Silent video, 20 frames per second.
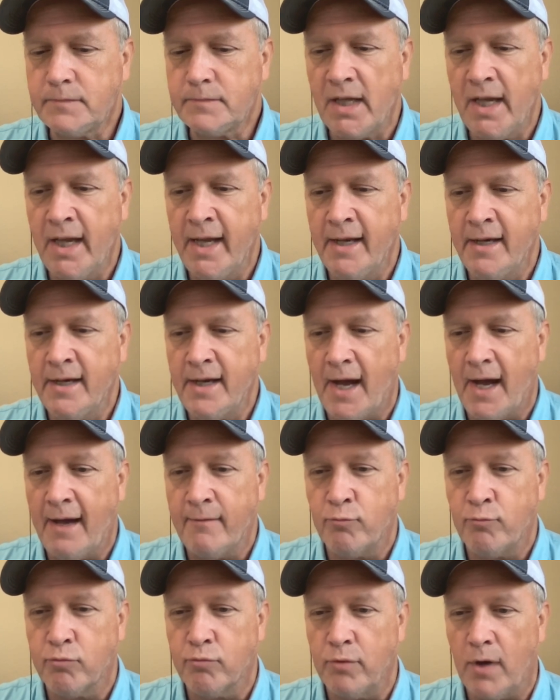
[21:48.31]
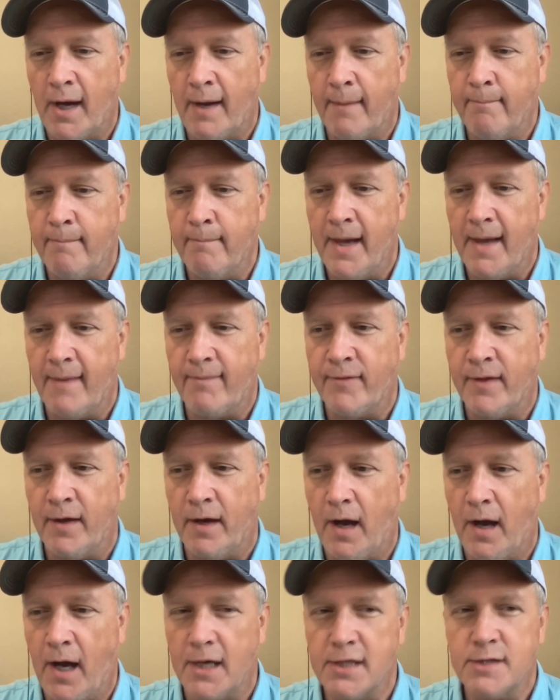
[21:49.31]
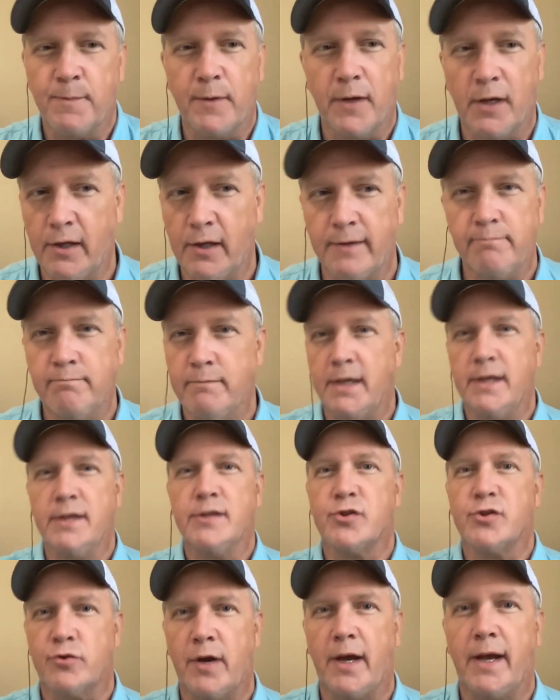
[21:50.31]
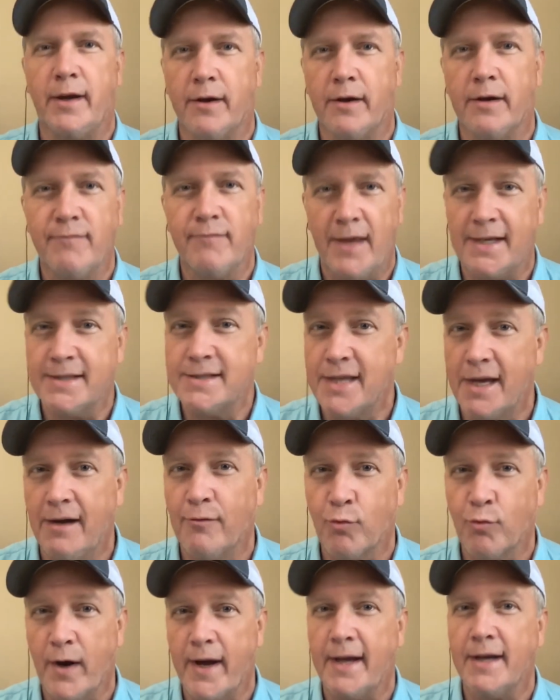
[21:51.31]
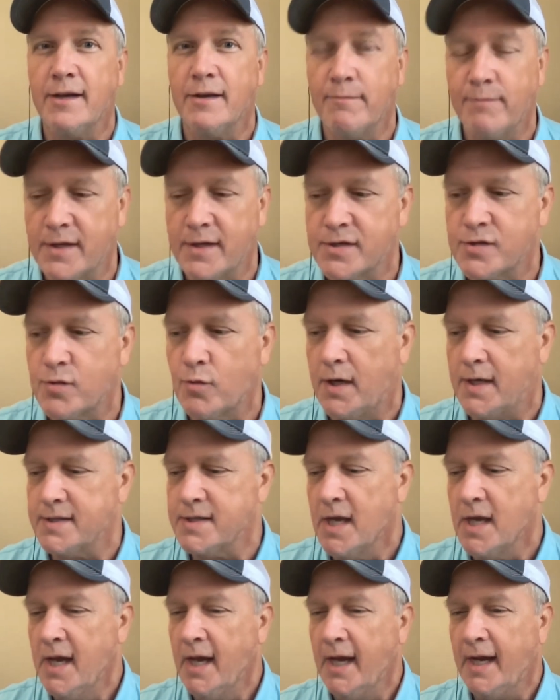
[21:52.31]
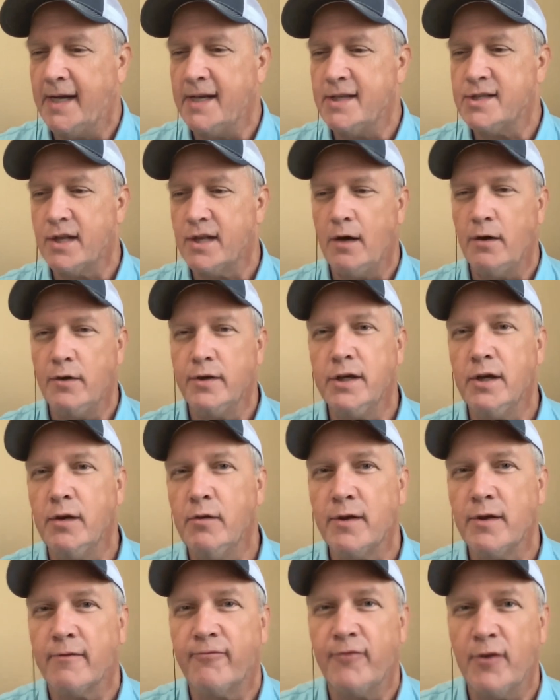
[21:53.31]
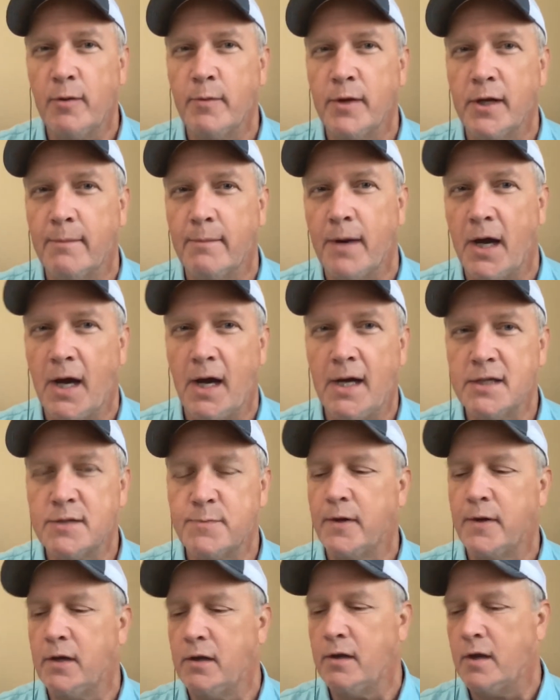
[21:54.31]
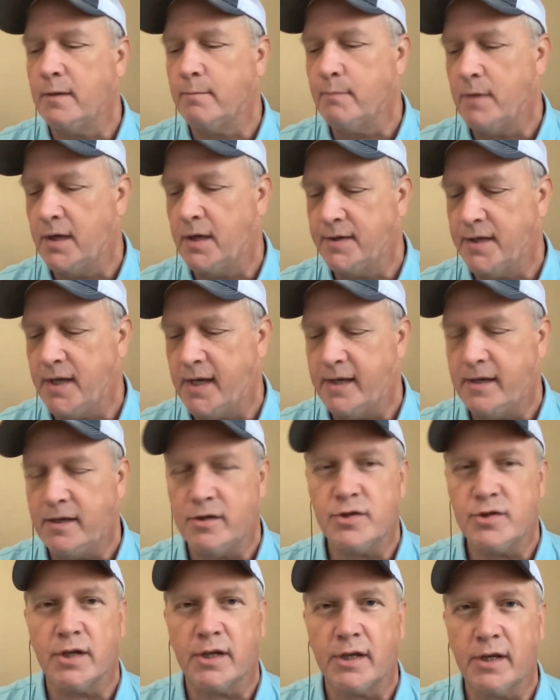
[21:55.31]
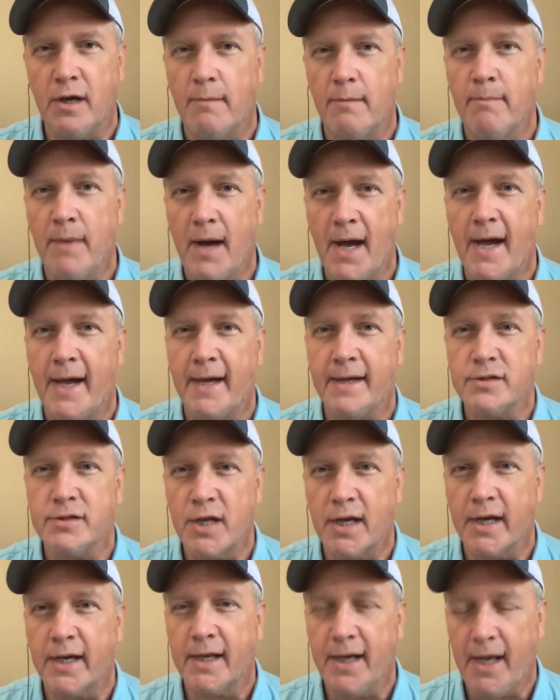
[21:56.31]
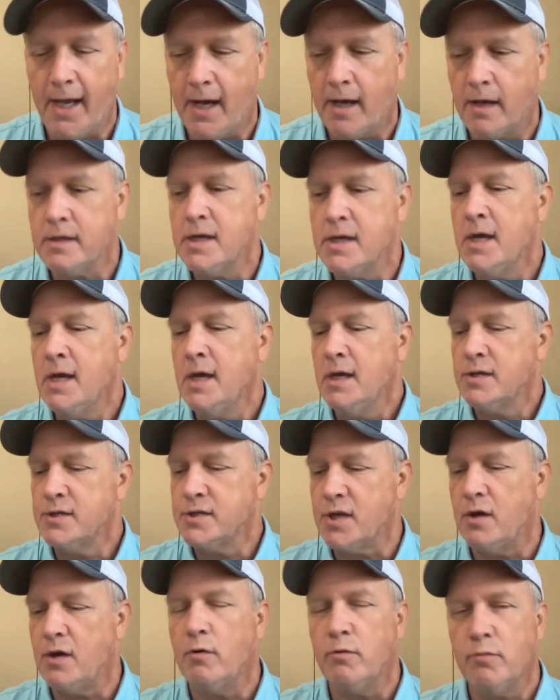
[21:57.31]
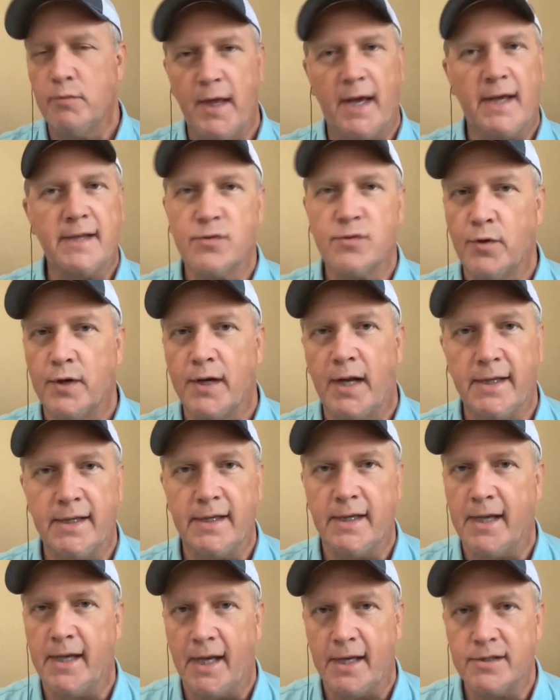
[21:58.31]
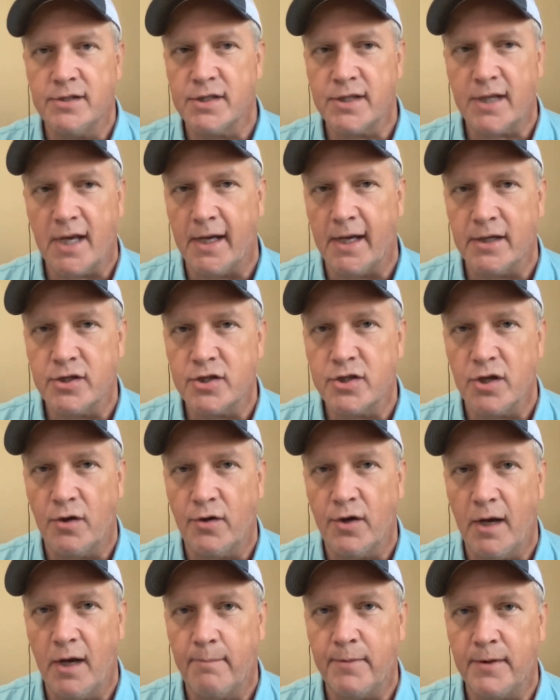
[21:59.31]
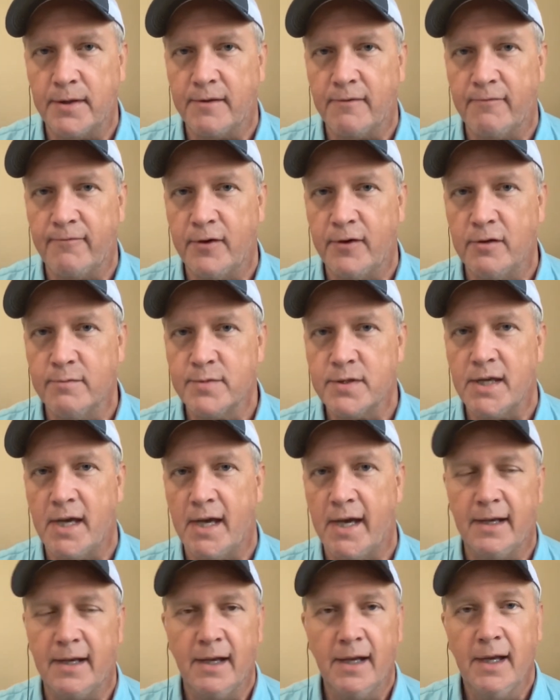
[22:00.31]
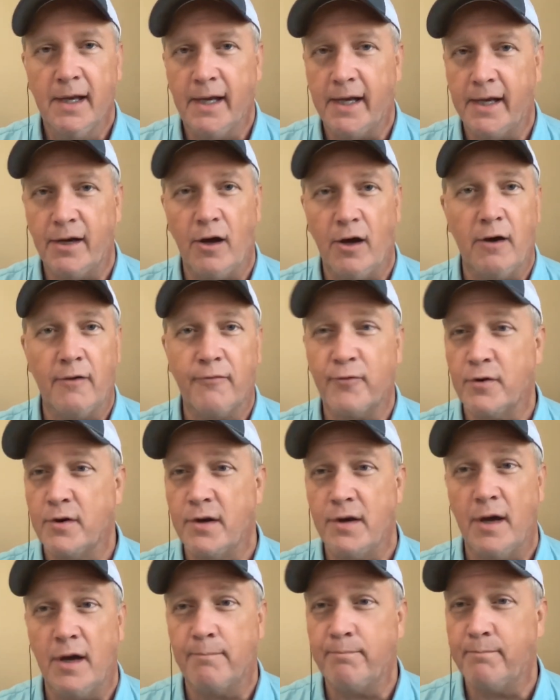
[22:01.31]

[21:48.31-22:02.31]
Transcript: and I I met the hospital administrator. That's how random this was. And he said, Oh, you know, they're filming at my hospital on Monday. You should come by and check it out. So that's what I did. I just kind of showed up at the film set and offered up,